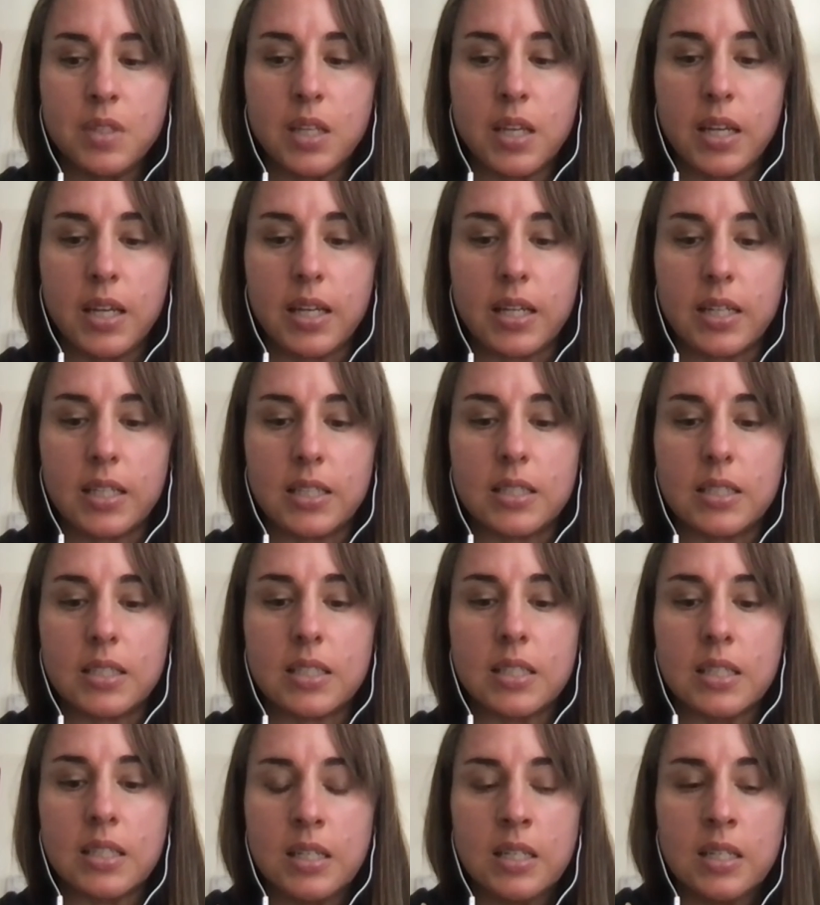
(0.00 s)
And
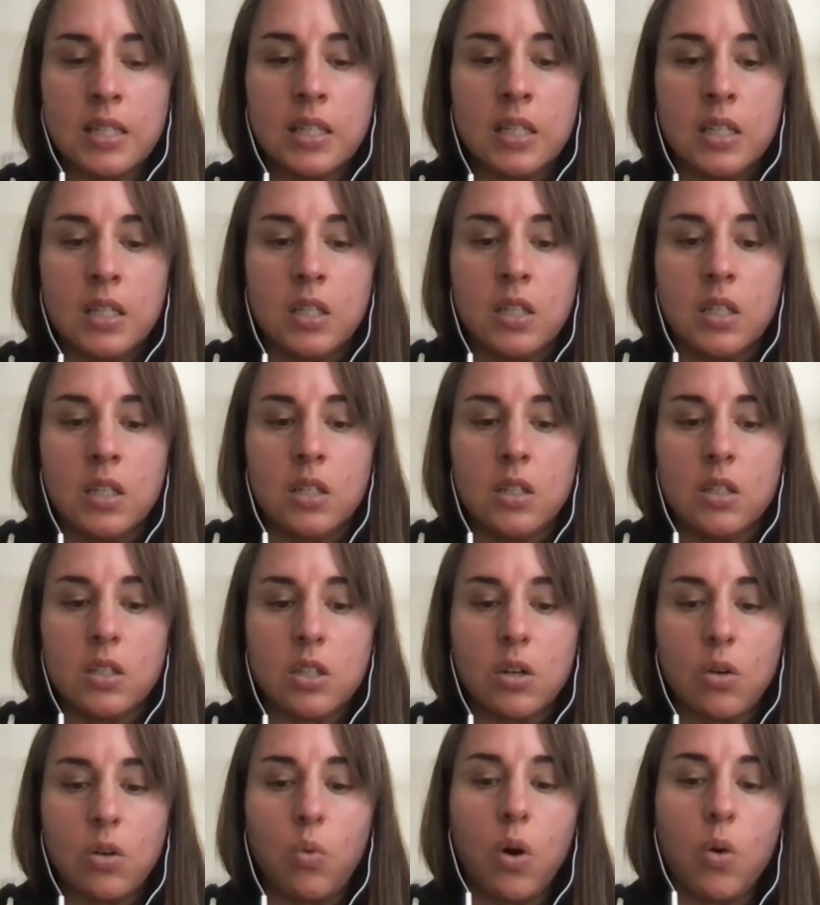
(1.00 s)

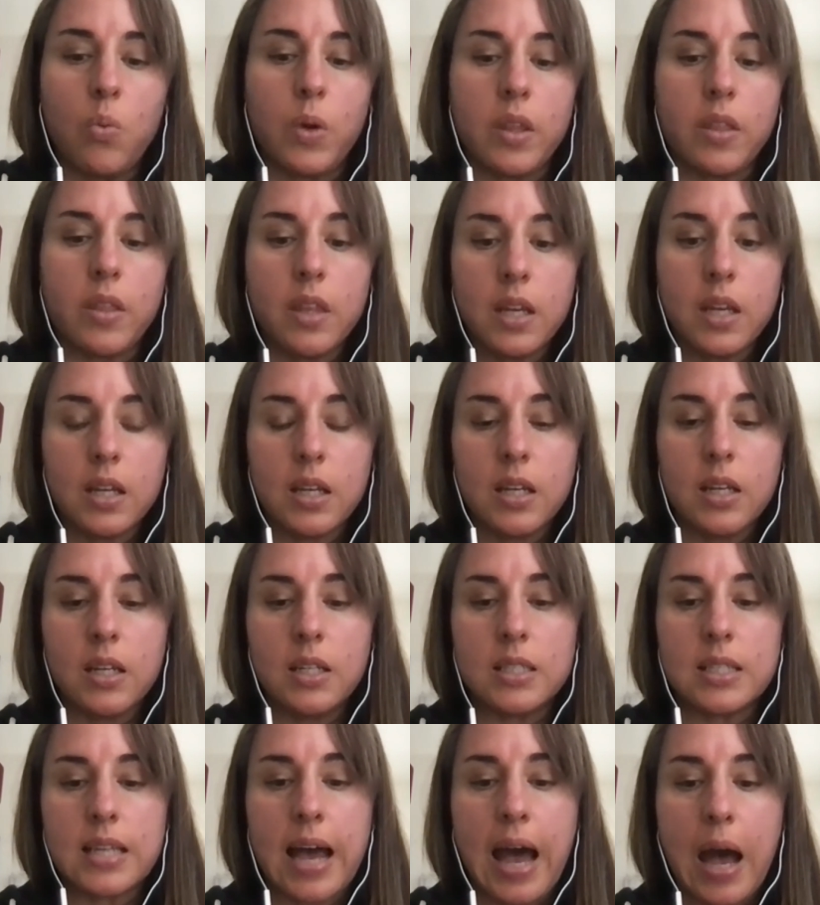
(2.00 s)
so what we think
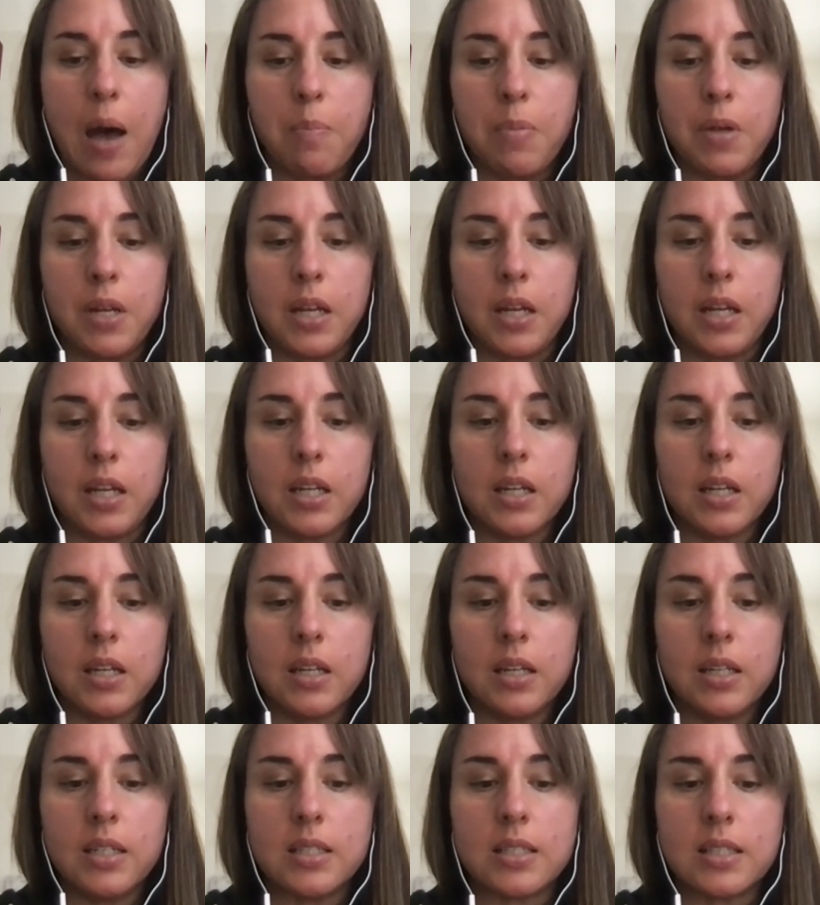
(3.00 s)
is happening
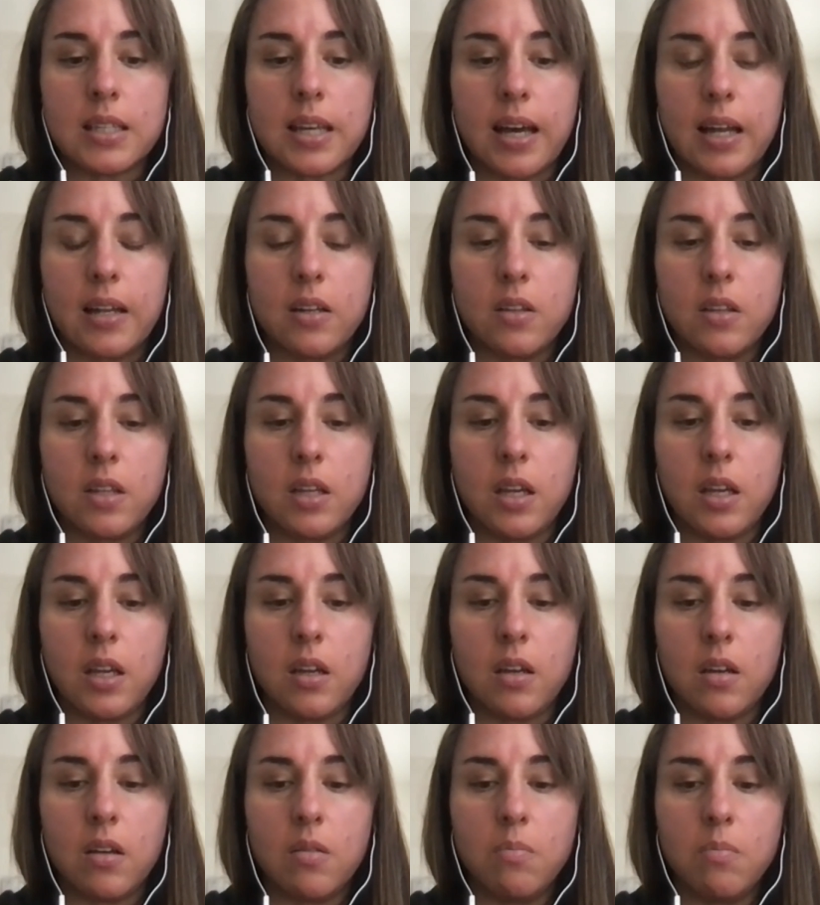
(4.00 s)
is that
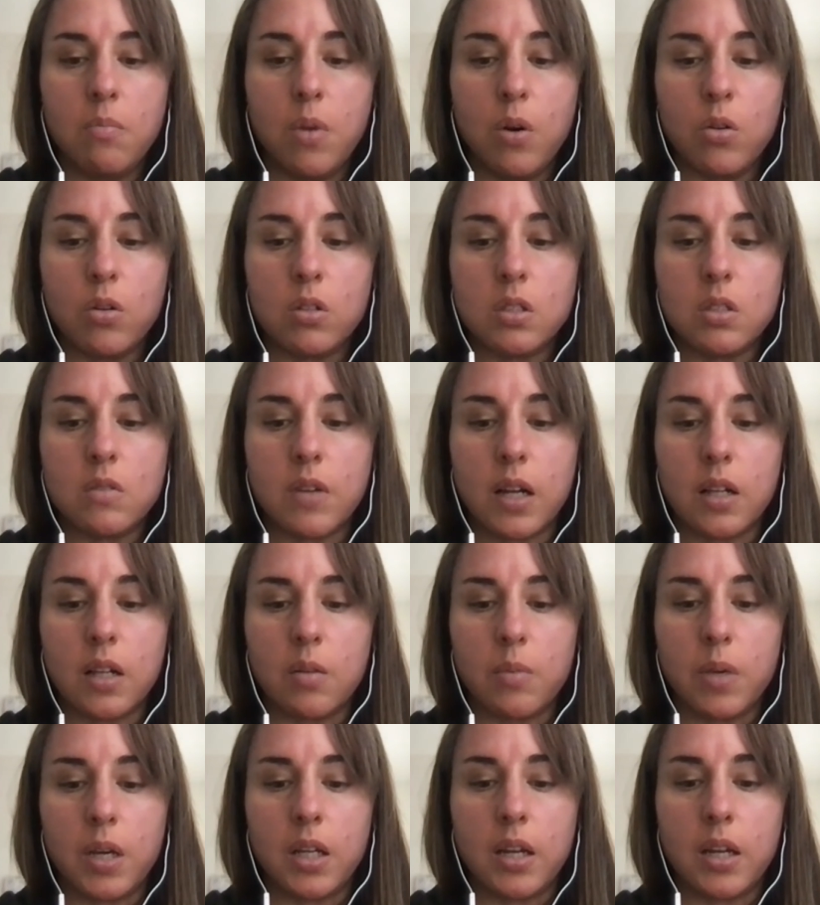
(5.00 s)
the motor
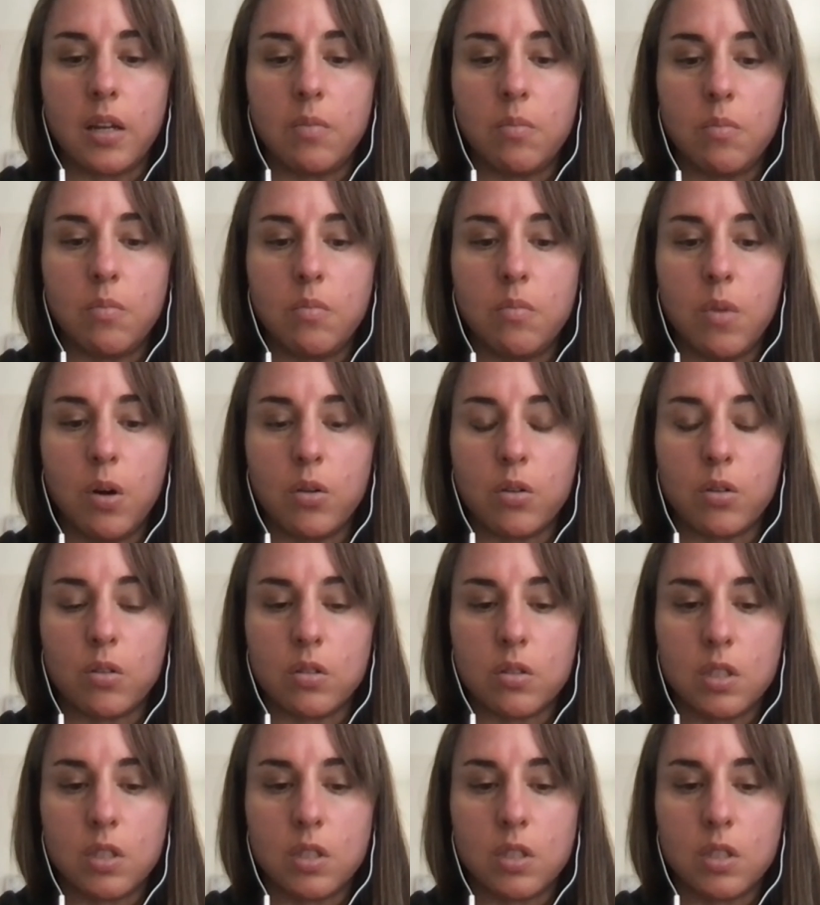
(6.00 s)
development and motor